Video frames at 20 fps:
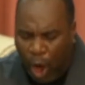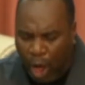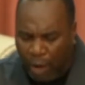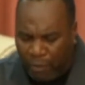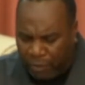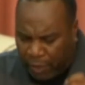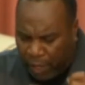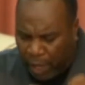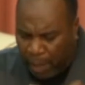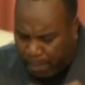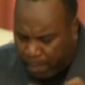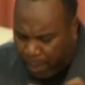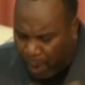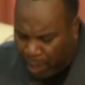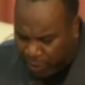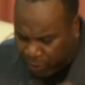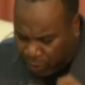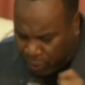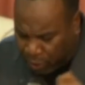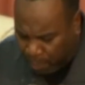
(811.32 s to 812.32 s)
of the
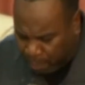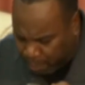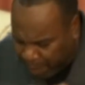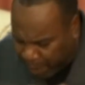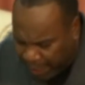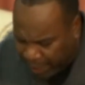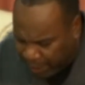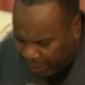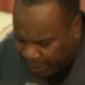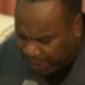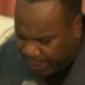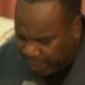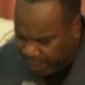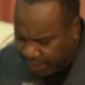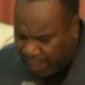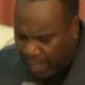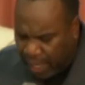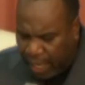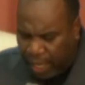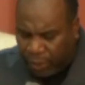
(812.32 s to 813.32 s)

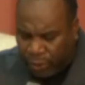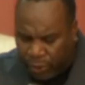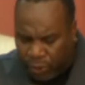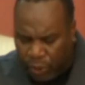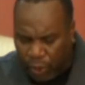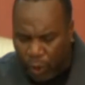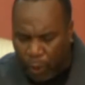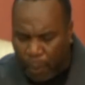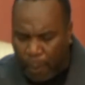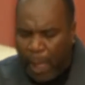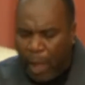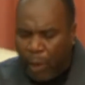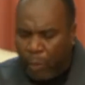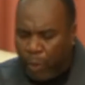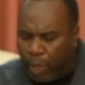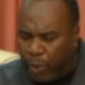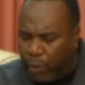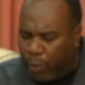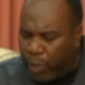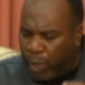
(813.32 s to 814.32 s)
possibilities. So
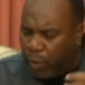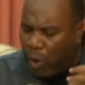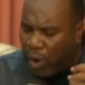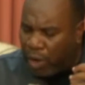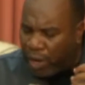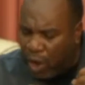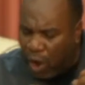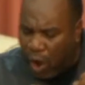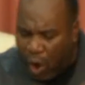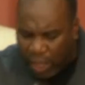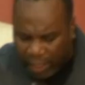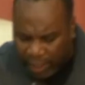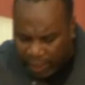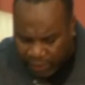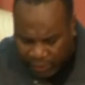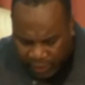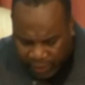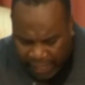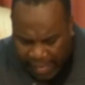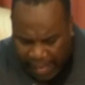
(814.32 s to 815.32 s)
we want to
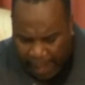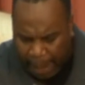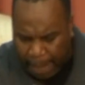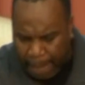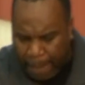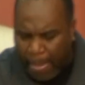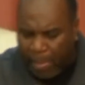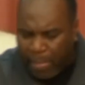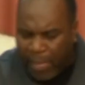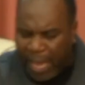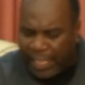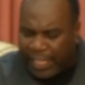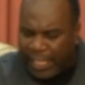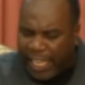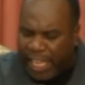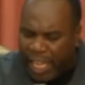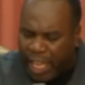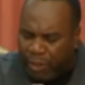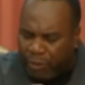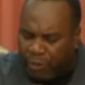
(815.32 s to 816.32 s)
understand that
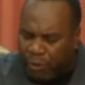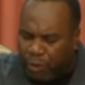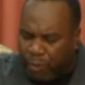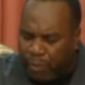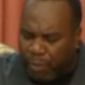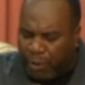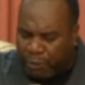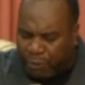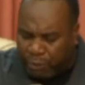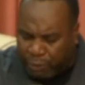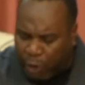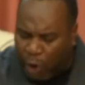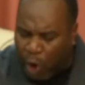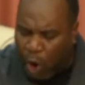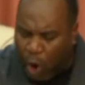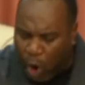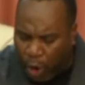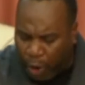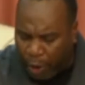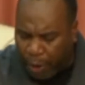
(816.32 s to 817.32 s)
even
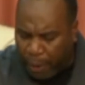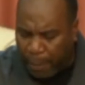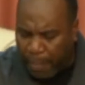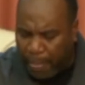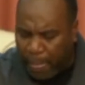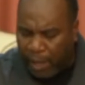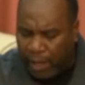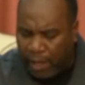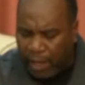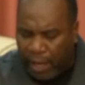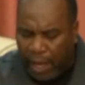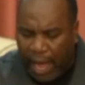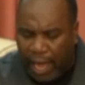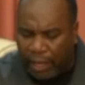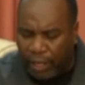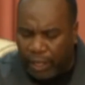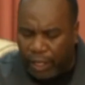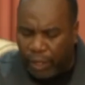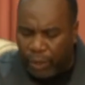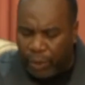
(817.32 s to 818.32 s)
before,
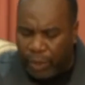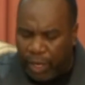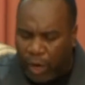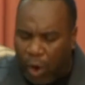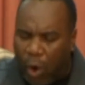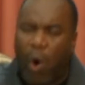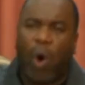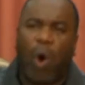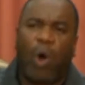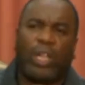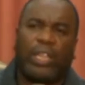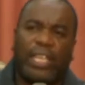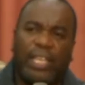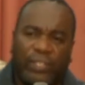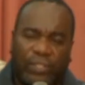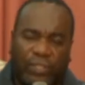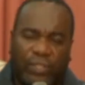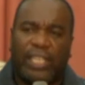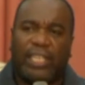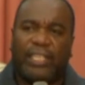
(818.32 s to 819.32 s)
hallelujah, all
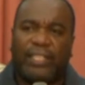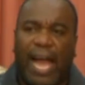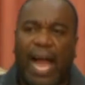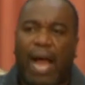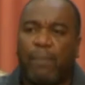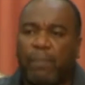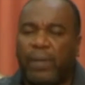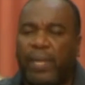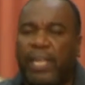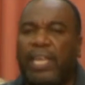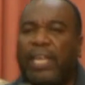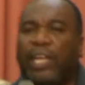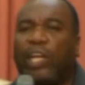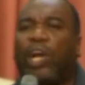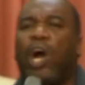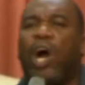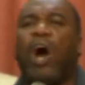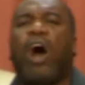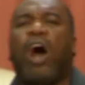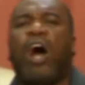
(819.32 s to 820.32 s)
these things happening,
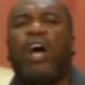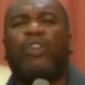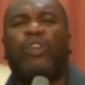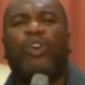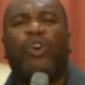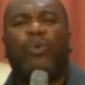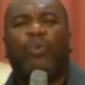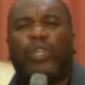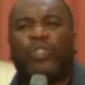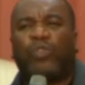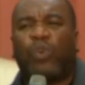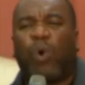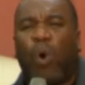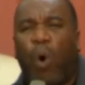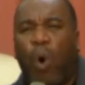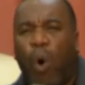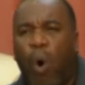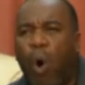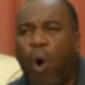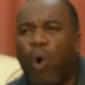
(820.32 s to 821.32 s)
God was
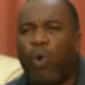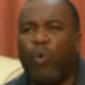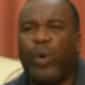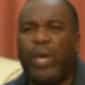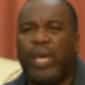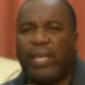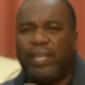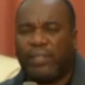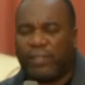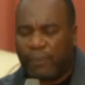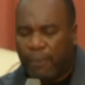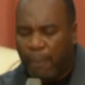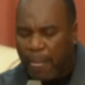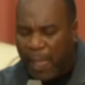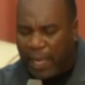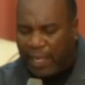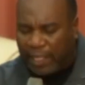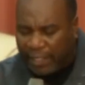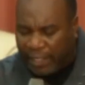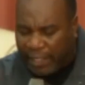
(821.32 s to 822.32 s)
always
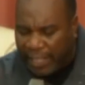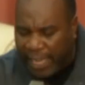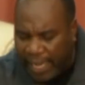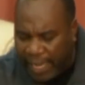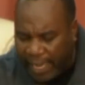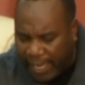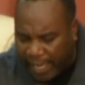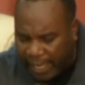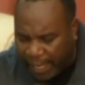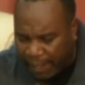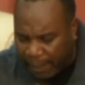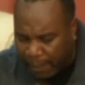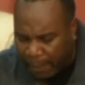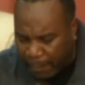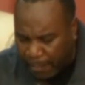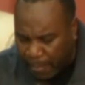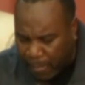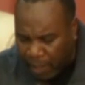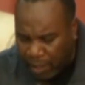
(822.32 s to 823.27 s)
dealing